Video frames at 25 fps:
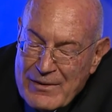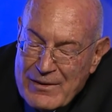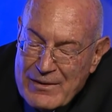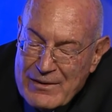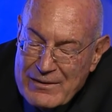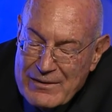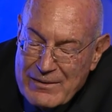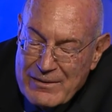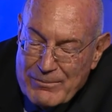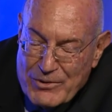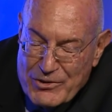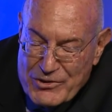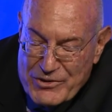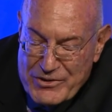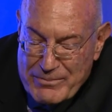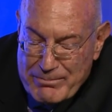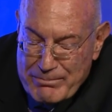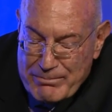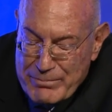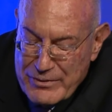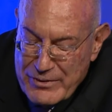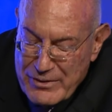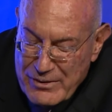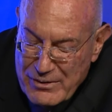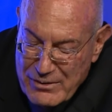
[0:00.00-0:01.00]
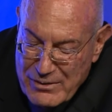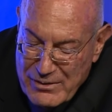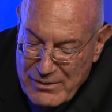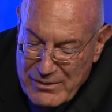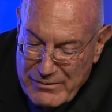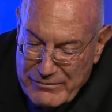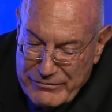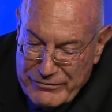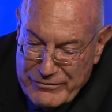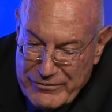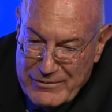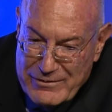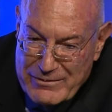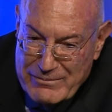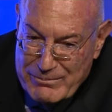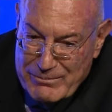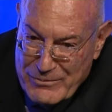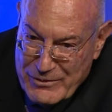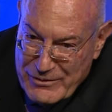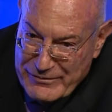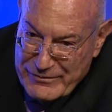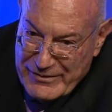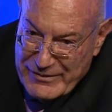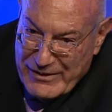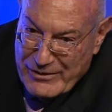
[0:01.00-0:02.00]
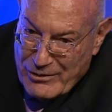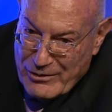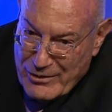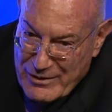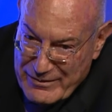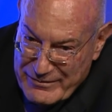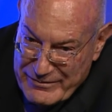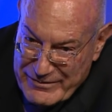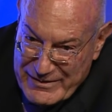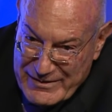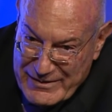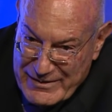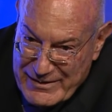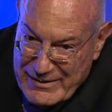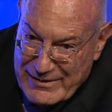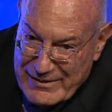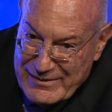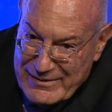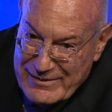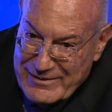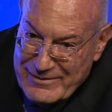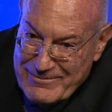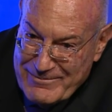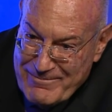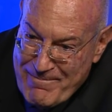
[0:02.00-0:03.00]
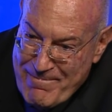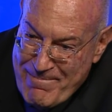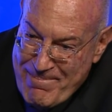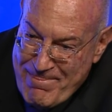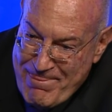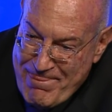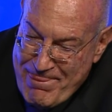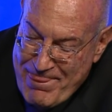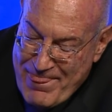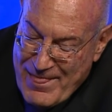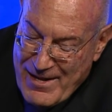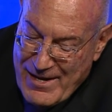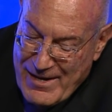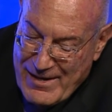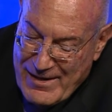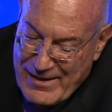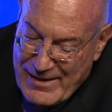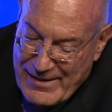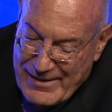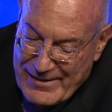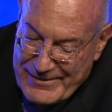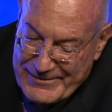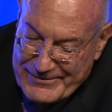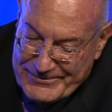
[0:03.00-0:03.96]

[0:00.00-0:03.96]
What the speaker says: the most beautiful movie Oliver did. I